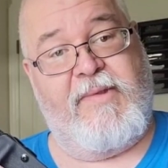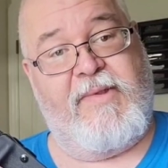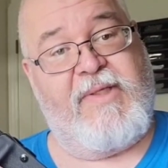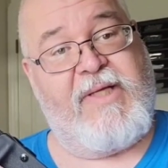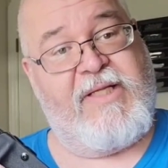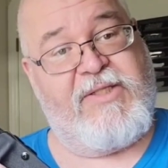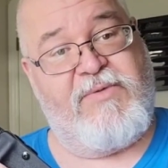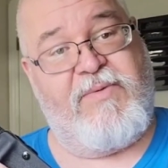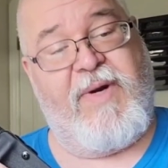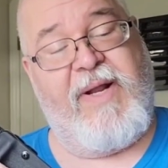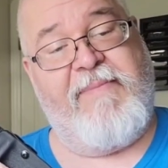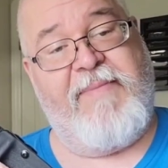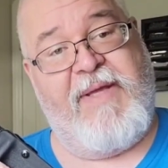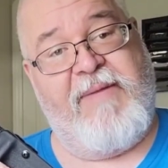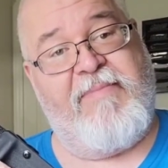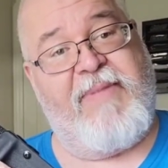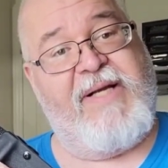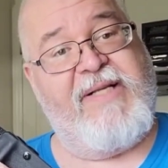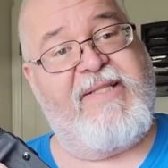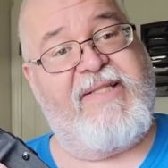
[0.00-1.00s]
That's what I
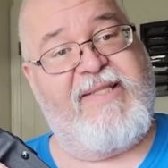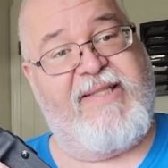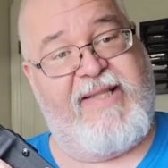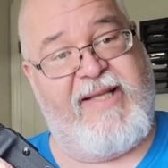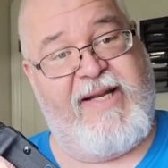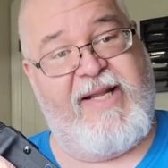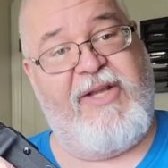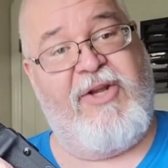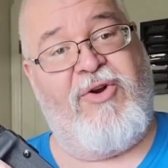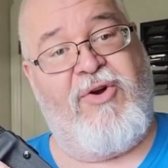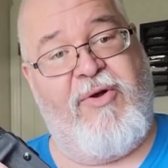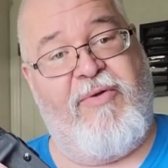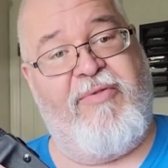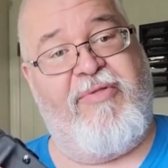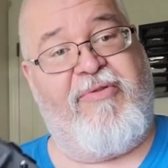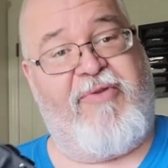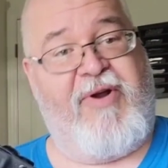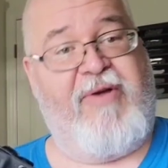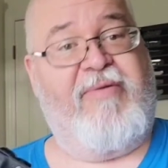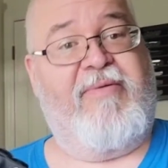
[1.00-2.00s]
mean by slitting your own
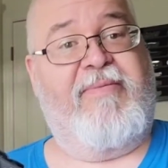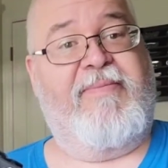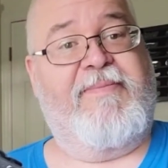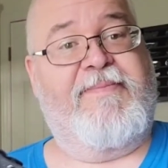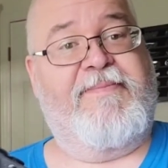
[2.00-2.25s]
throat.